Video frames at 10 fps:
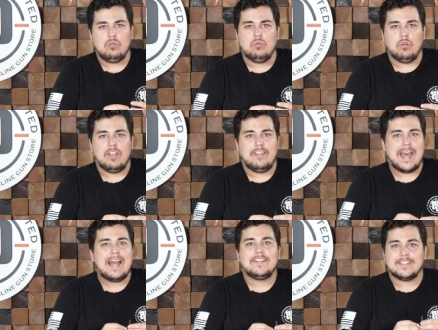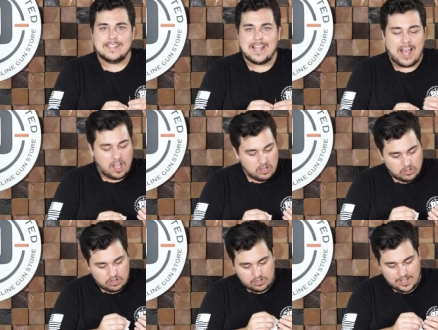ooh, that does not
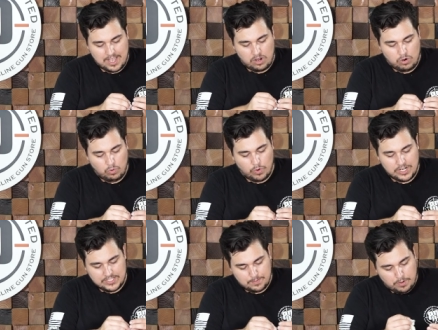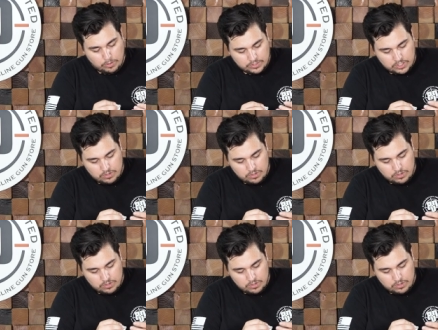look like what it's supposed